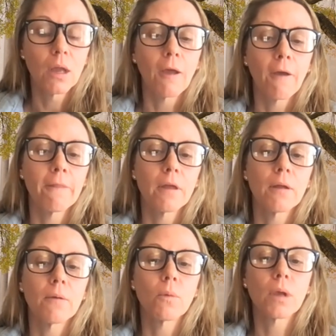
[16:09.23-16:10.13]
And
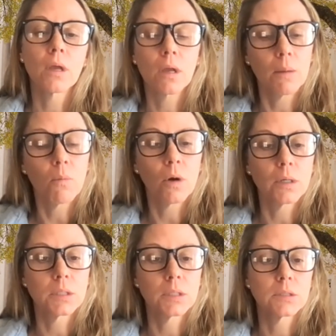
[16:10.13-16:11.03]
then we can get more
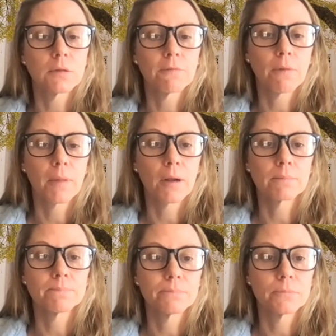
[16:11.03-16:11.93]
intensive from there.
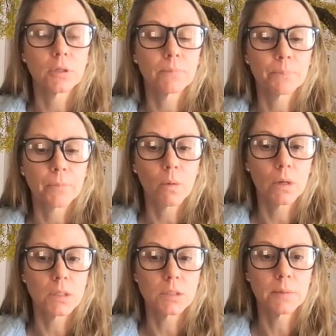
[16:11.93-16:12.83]
So I
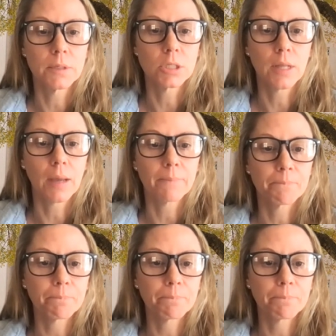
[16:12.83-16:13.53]
wanted to mention that.